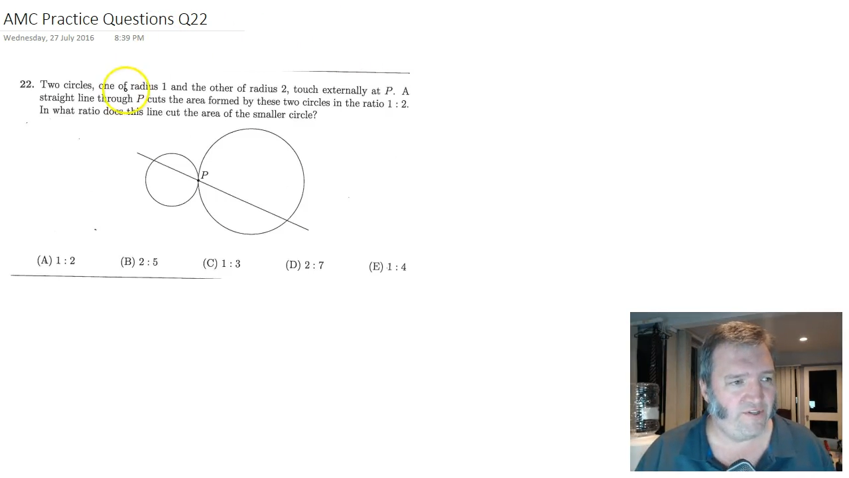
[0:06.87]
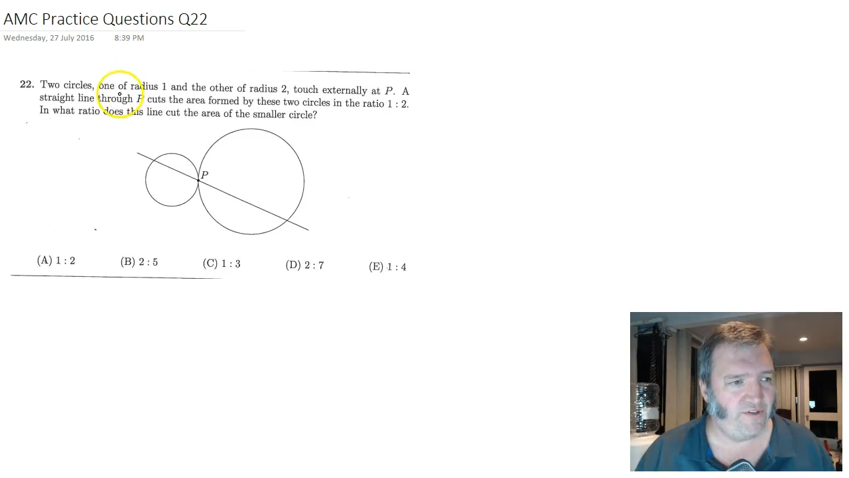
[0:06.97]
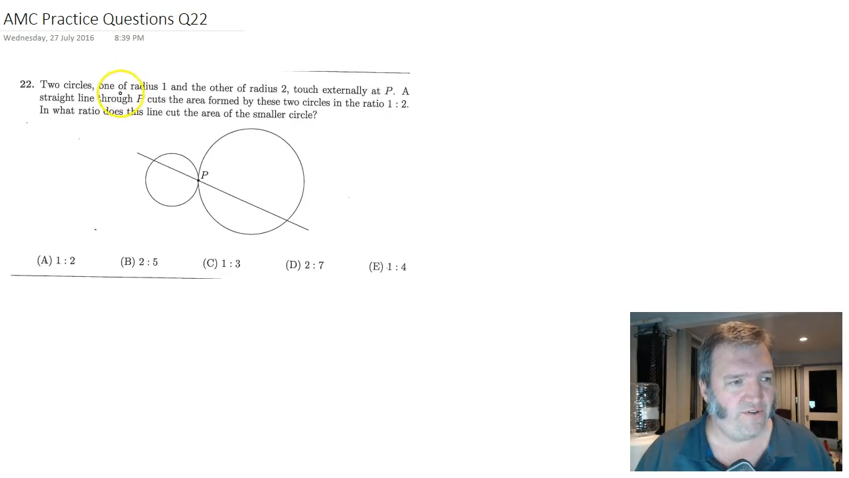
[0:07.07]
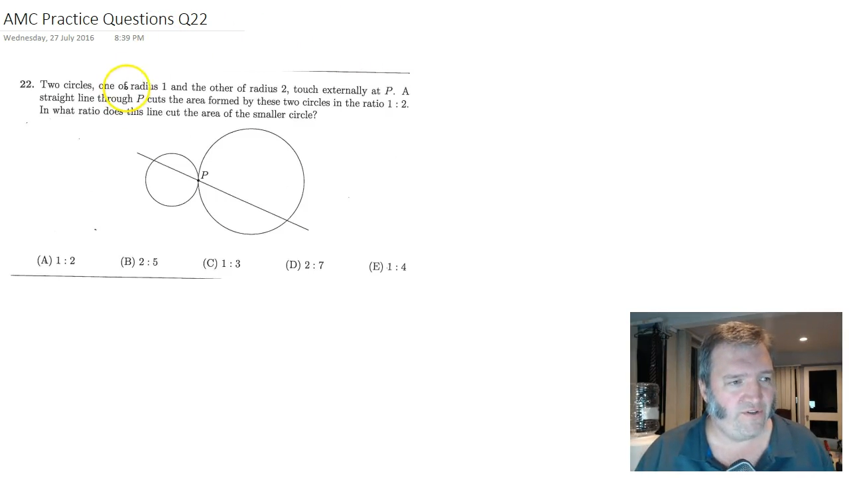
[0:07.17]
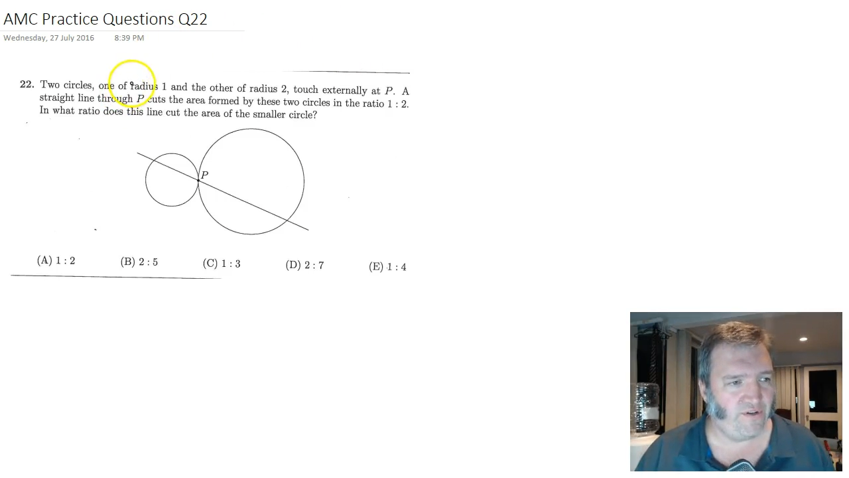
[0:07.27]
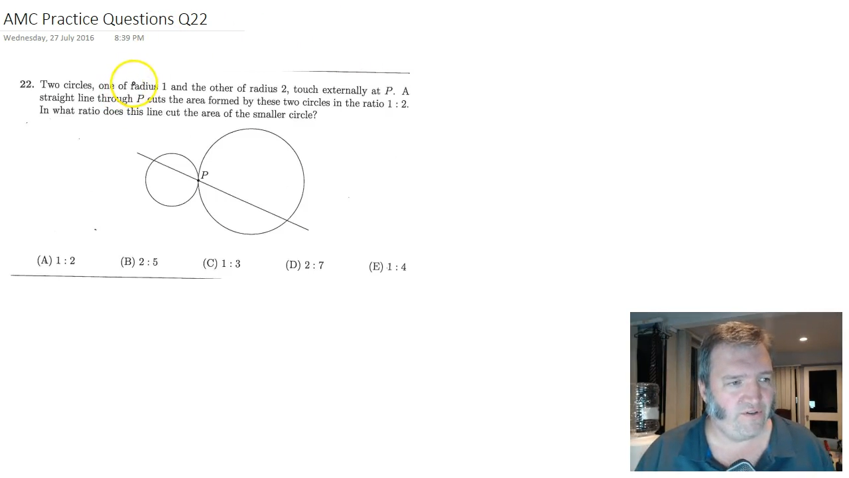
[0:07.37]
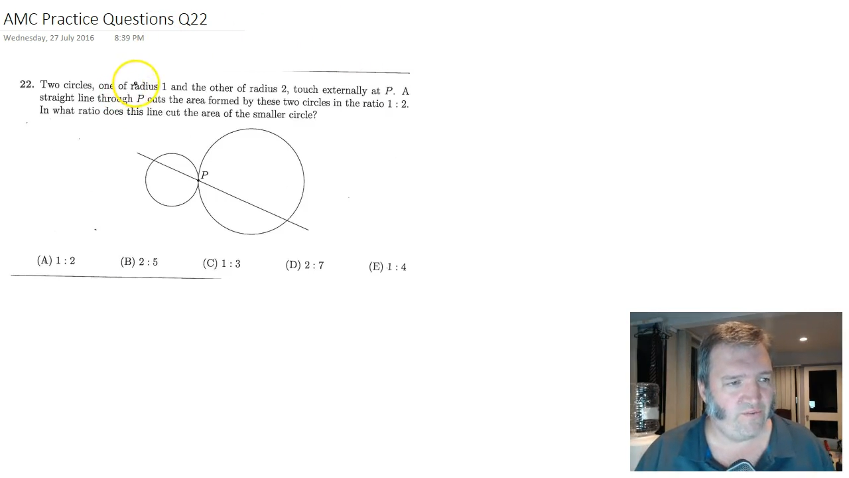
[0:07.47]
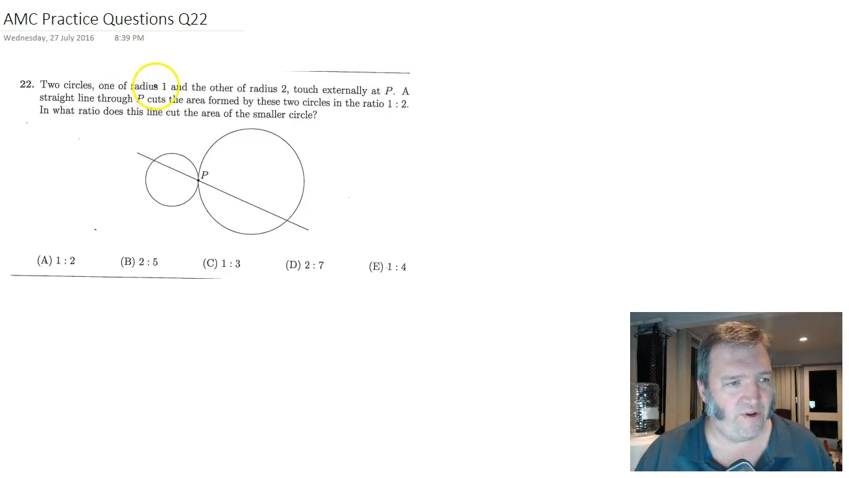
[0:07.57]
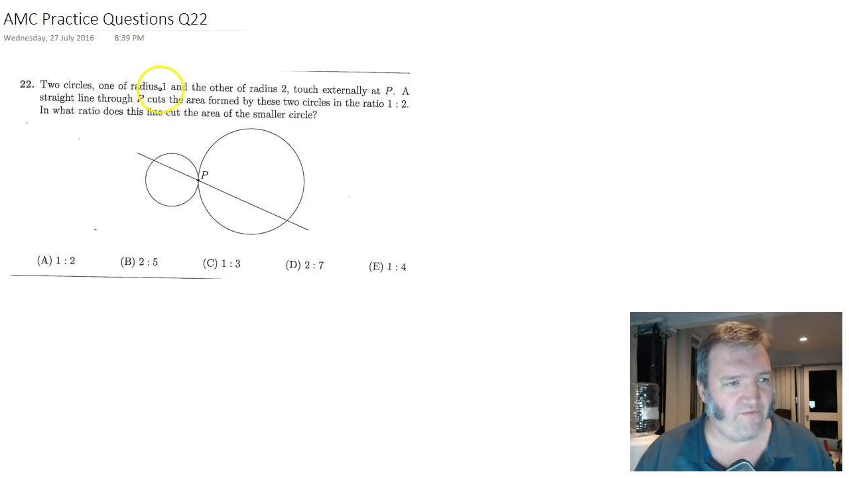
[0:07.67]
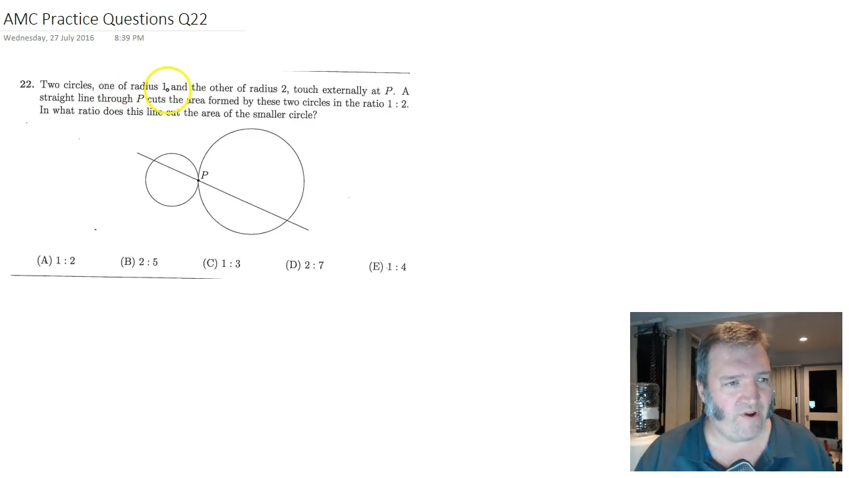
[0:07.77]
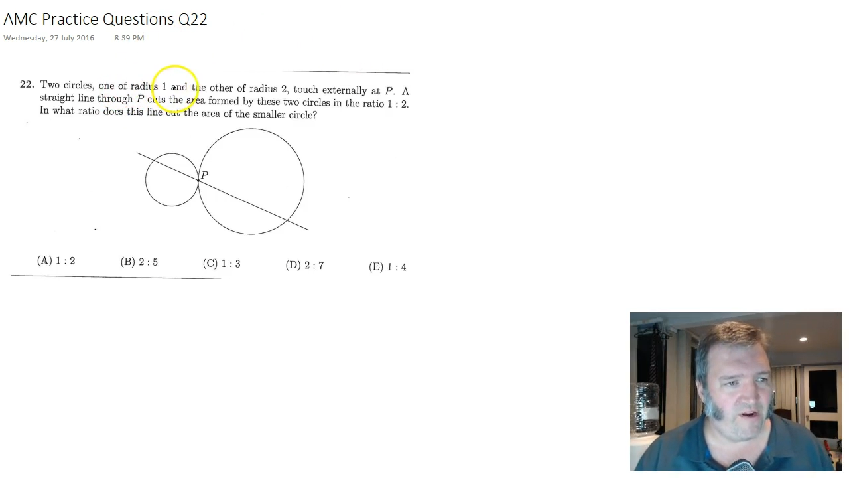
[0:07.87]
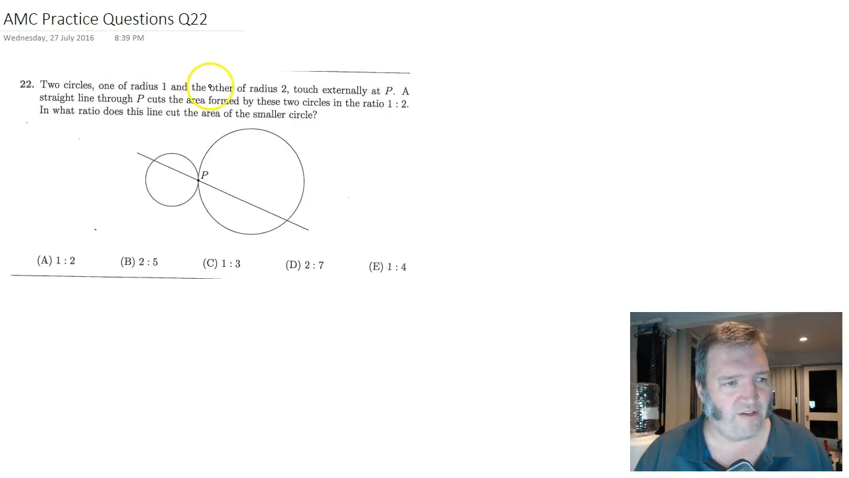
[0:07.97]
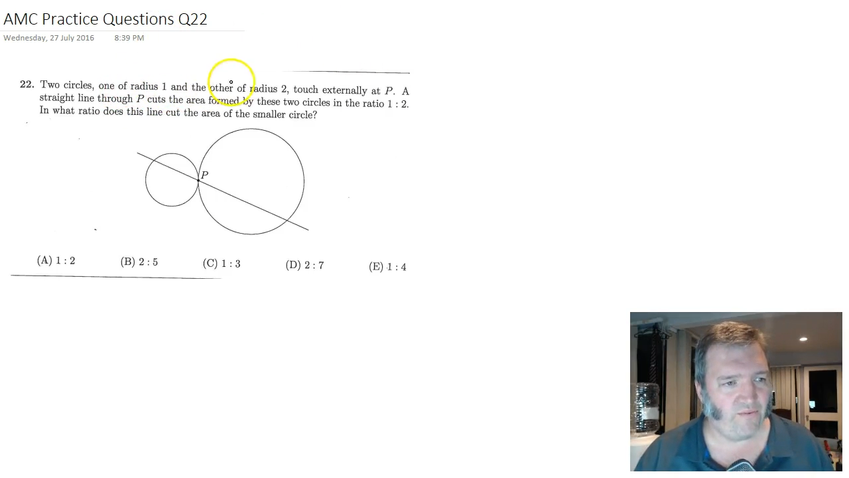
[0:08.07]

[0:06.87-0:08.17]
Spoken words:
Two circles, one of radius